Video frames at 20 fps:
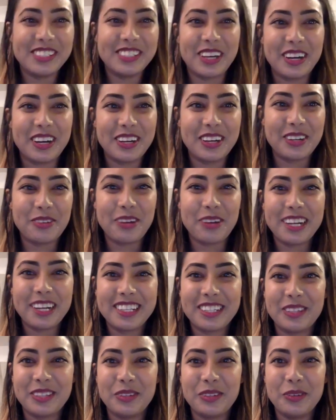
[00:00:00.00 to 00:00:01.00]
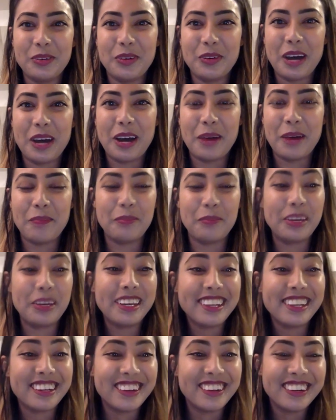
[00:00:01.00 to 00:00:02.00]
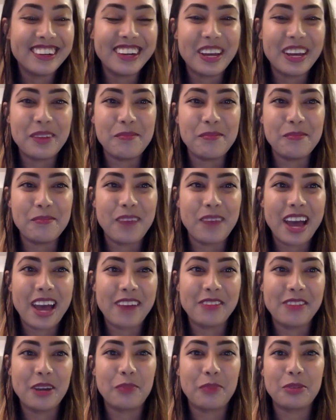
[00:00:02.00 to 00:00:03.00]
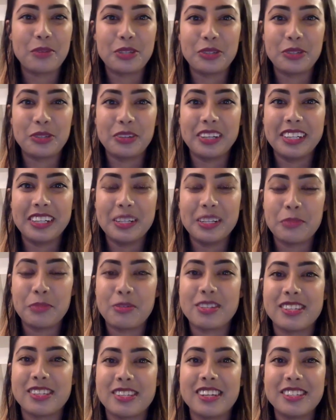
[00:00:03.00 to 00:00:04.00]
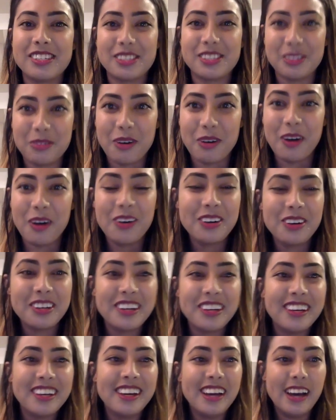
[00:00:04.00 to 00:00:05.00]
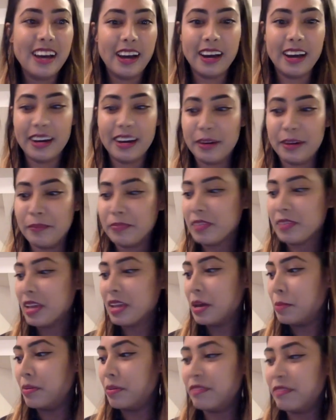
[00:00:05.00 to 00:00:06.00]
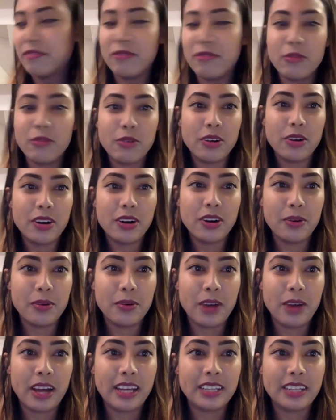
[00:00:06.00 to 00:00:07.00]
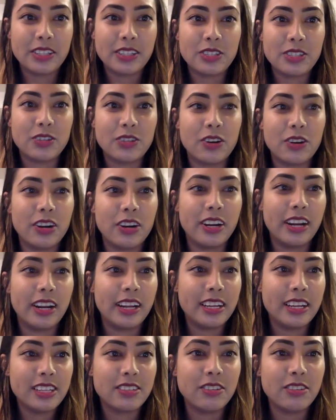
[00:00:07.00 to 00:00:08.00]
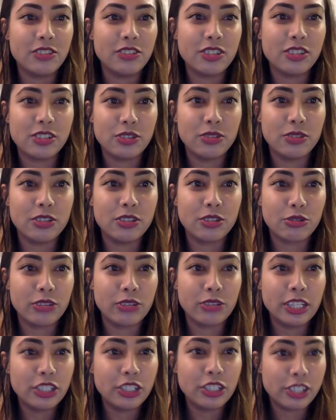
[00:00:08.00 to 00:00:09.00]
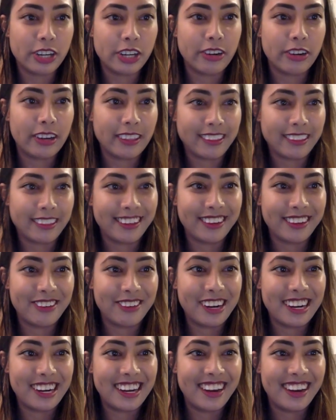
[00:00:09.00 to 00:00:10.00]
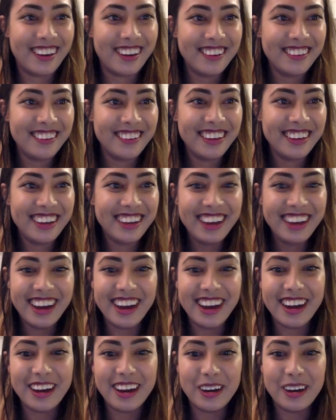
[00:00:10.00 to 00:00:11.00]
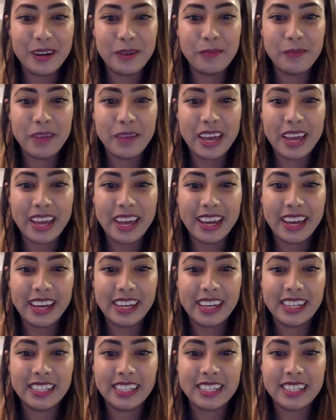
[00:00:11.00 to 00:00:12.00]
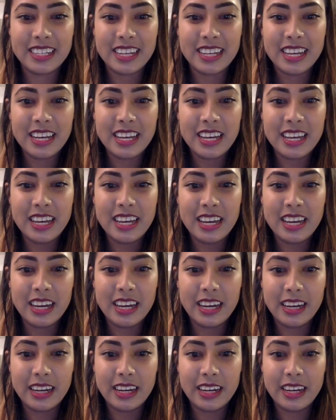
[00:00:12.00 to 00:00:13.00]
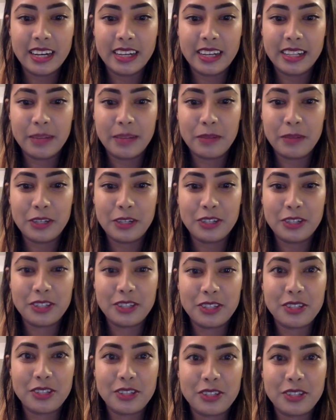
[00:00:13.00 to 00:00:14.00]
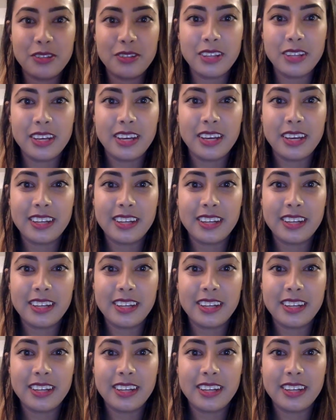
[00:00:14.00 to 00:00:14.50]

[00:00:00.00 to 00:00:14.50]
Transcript: uh, great to um, be here and have the opportunity to present to you all. Um, before I get started, I guess I'll just do the screen sharing thing right now. Um, and uh, let me just do that.